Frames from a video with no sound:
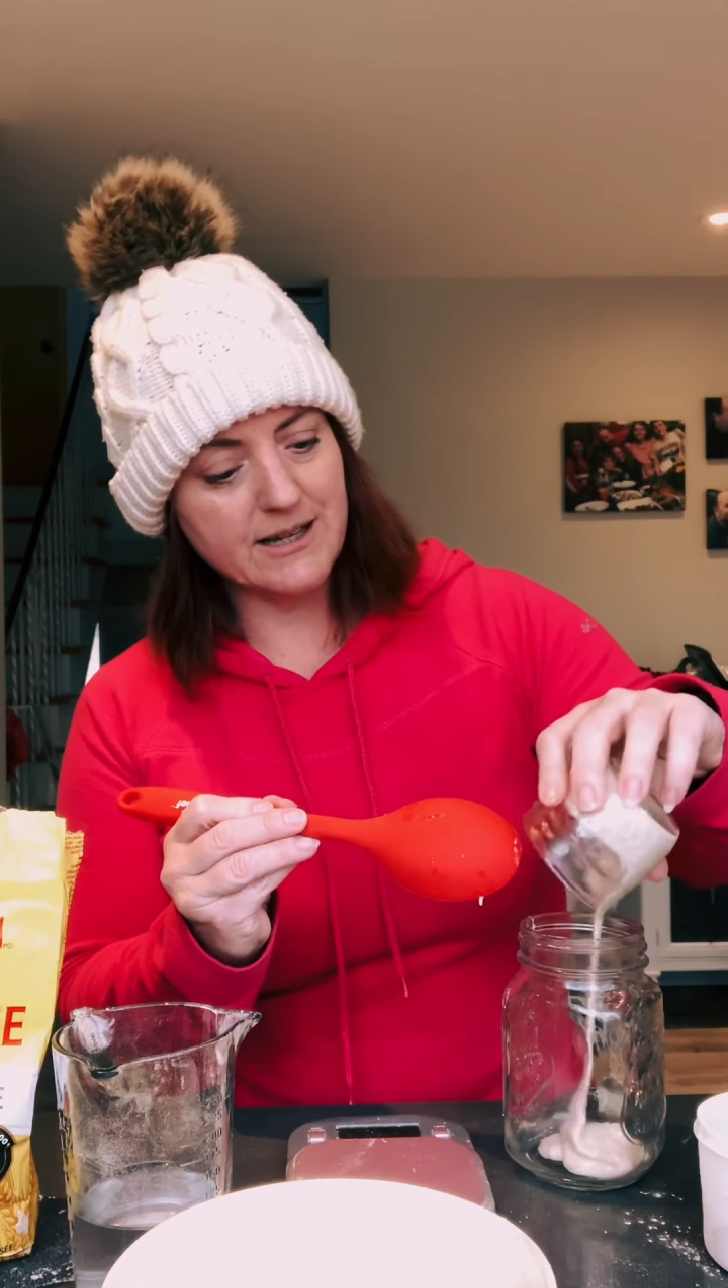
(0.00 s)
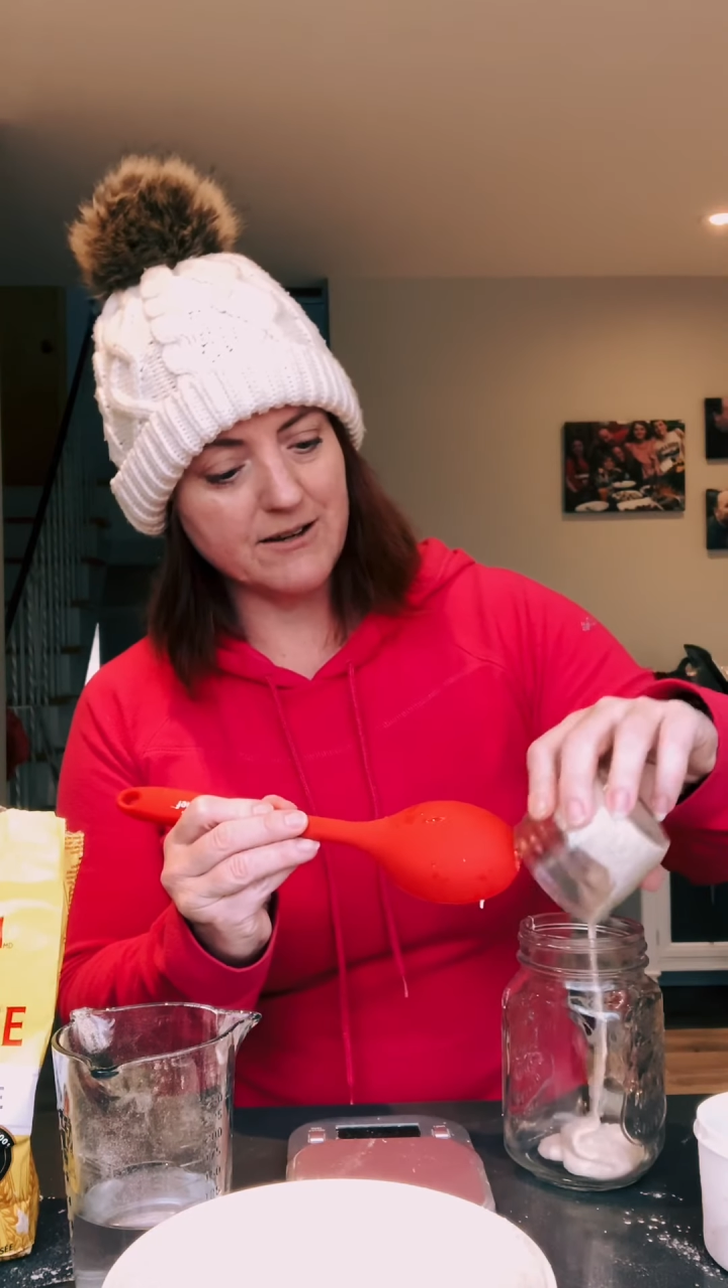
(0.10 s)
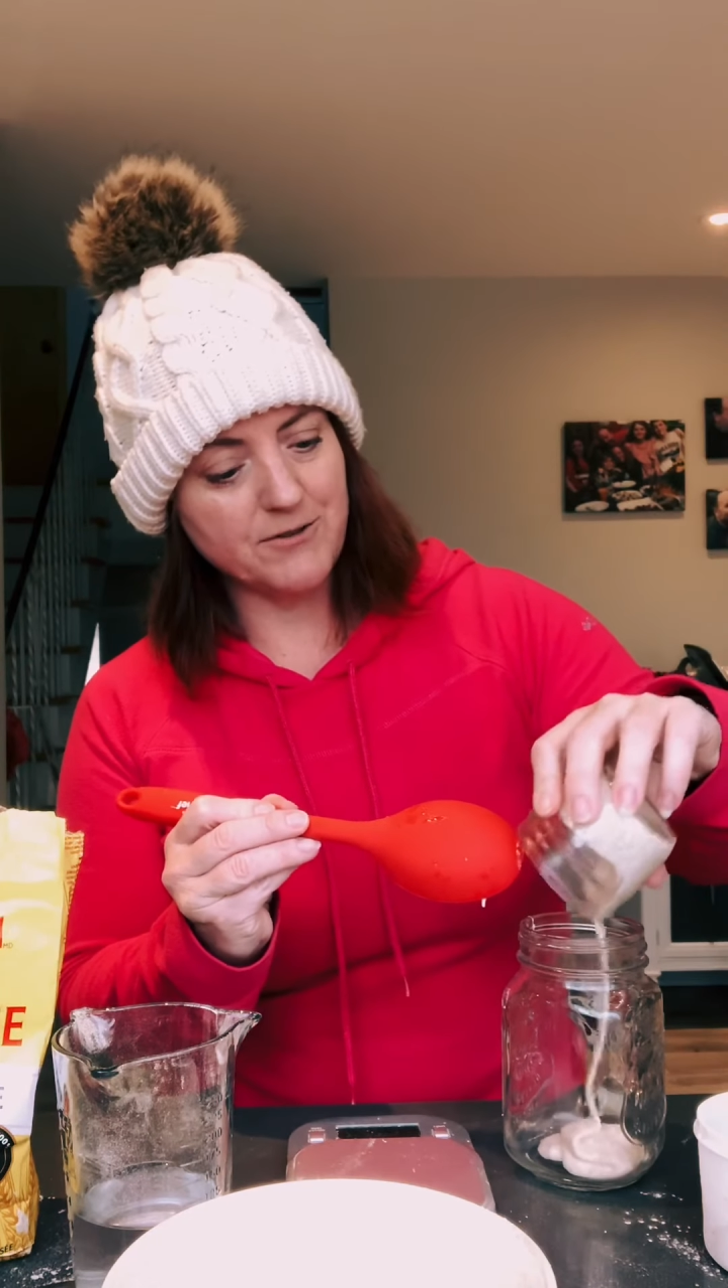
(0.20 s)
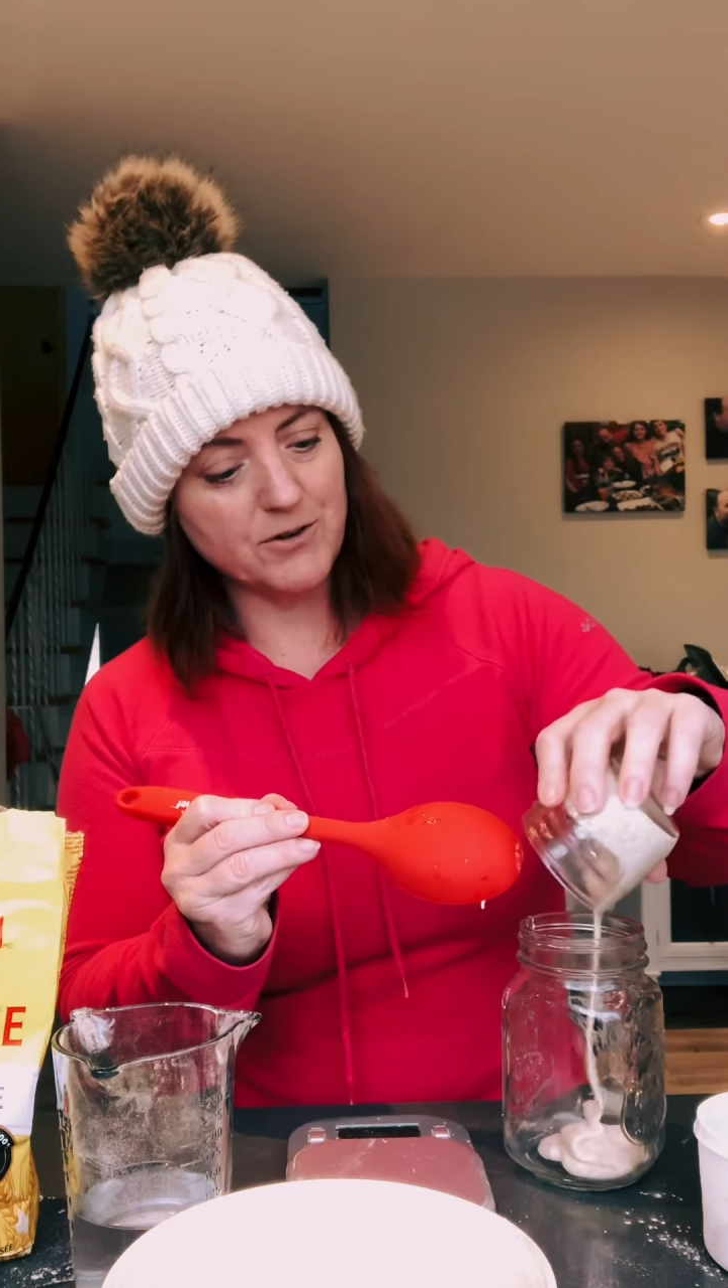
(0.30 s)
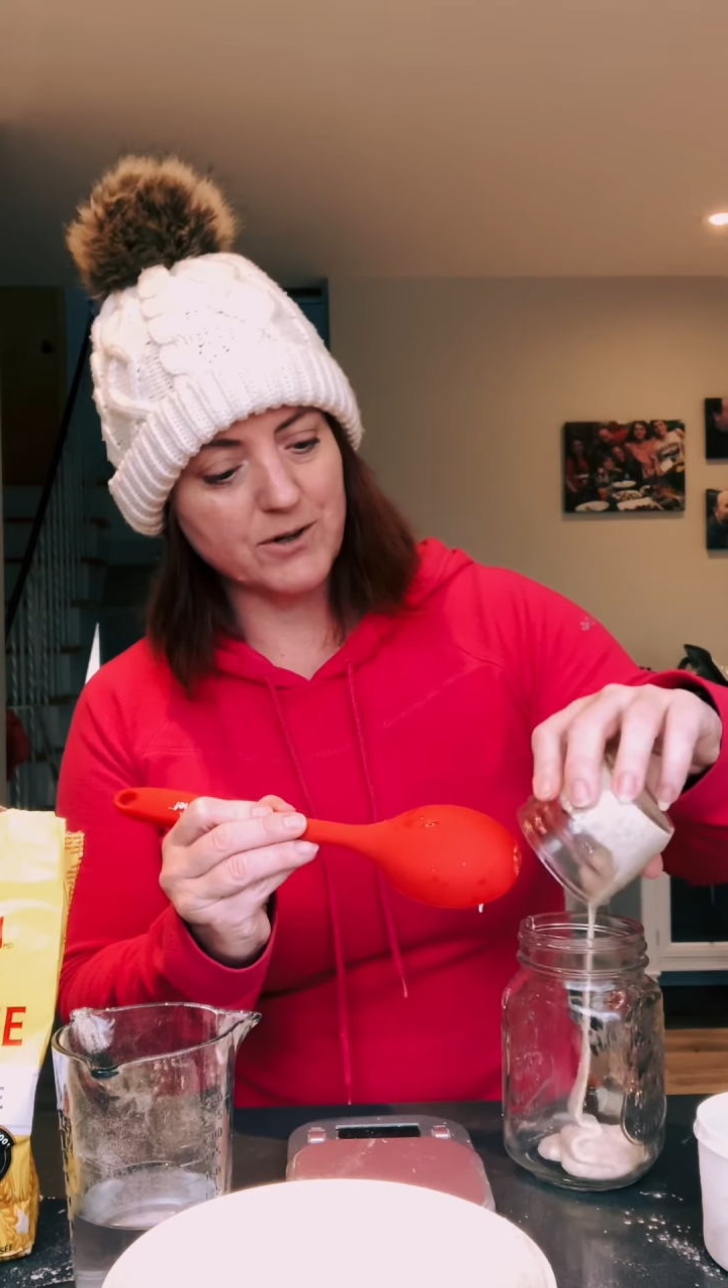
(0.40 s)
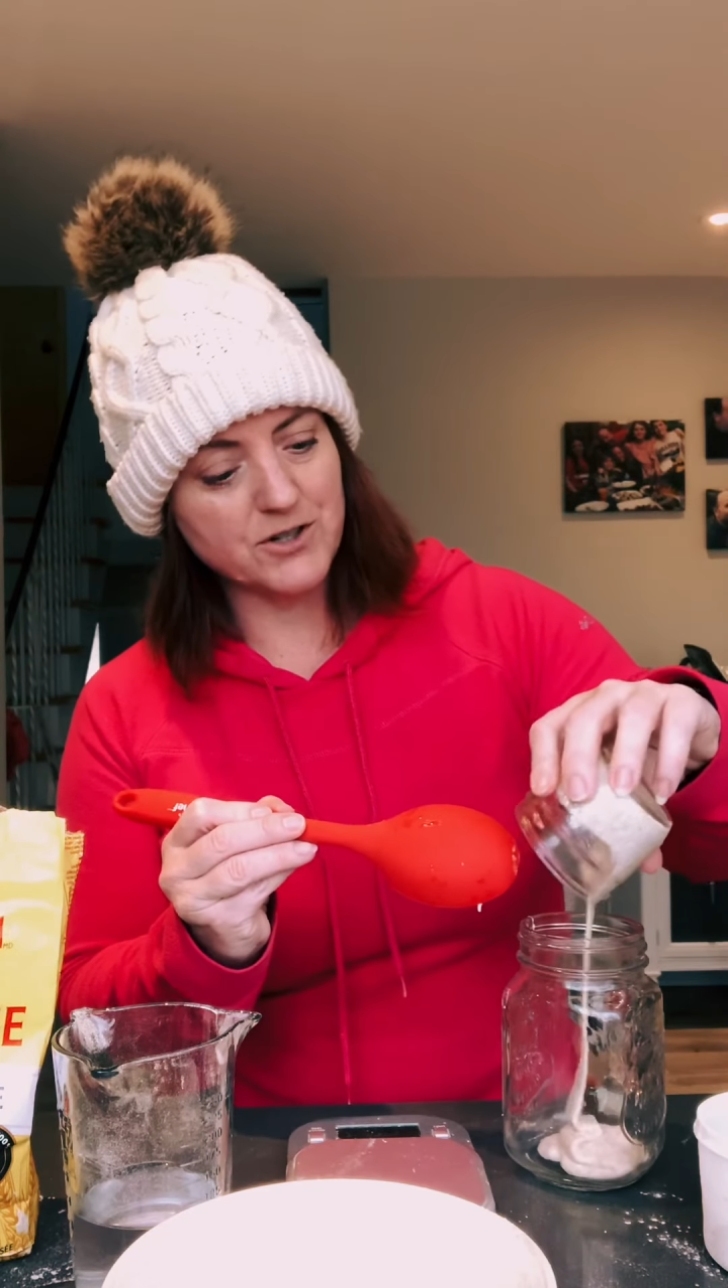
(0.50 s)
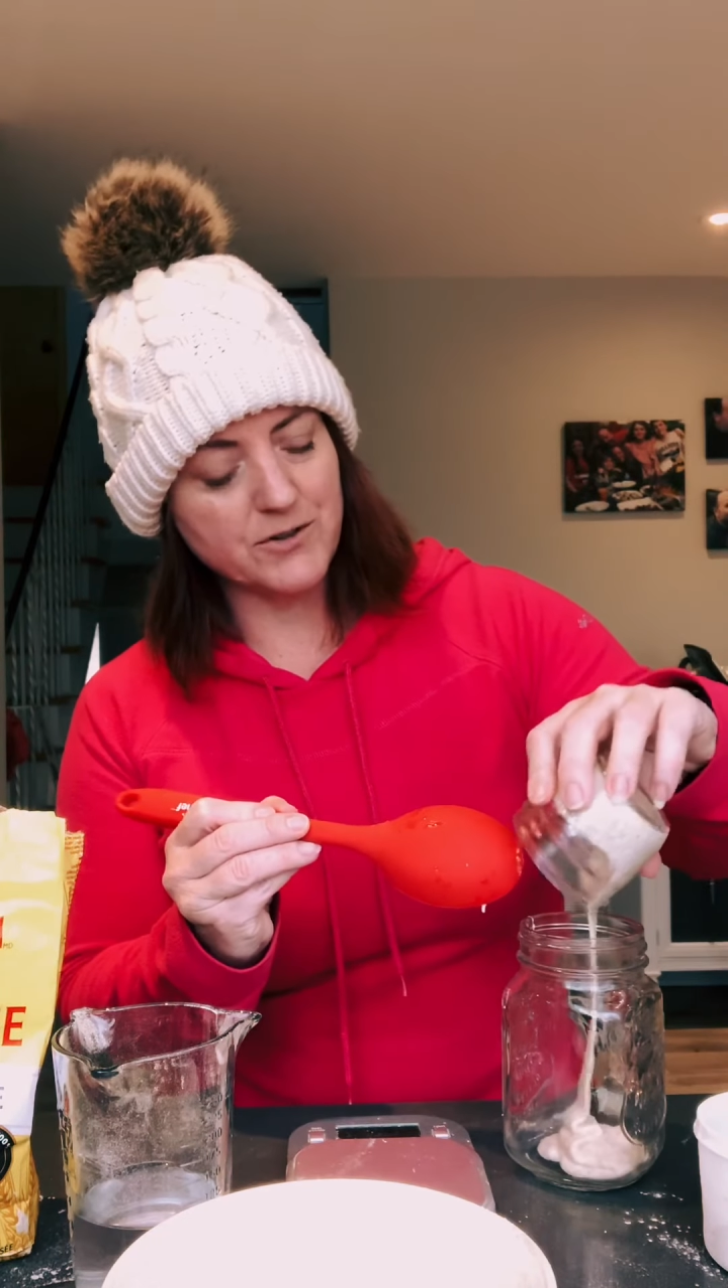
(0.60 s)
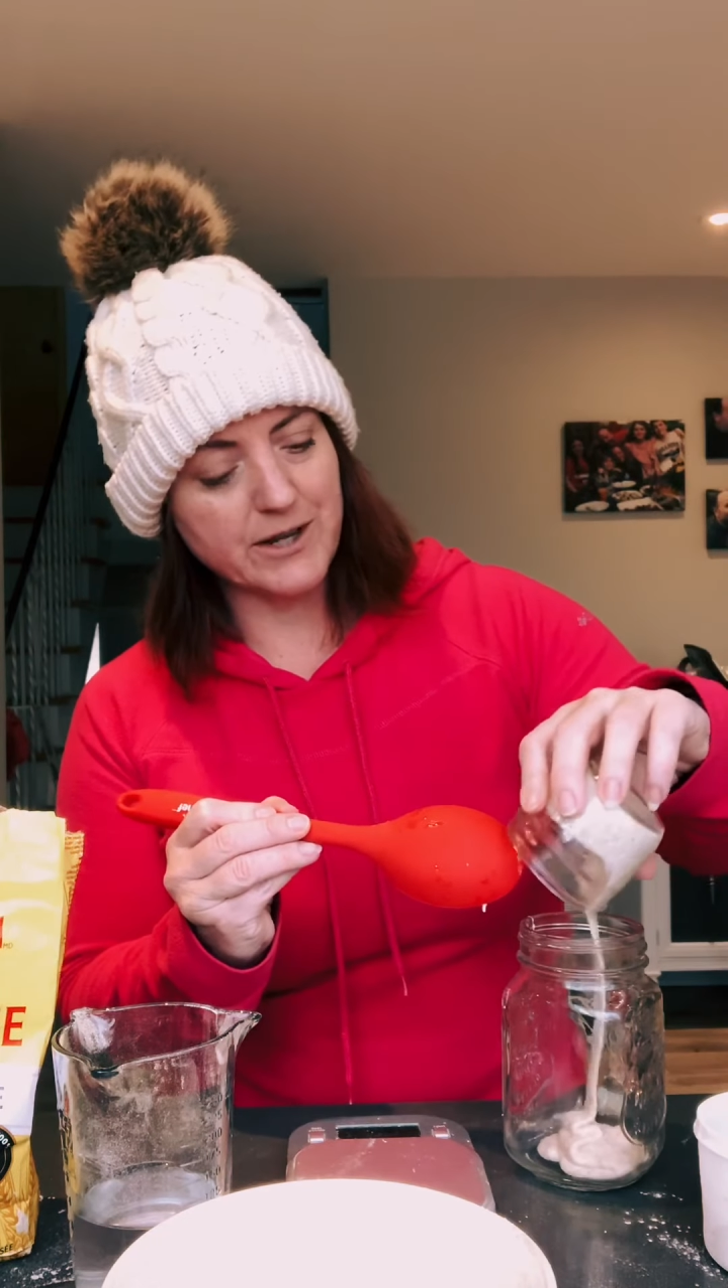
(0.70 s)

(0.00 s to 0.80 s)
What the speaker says: if you are doing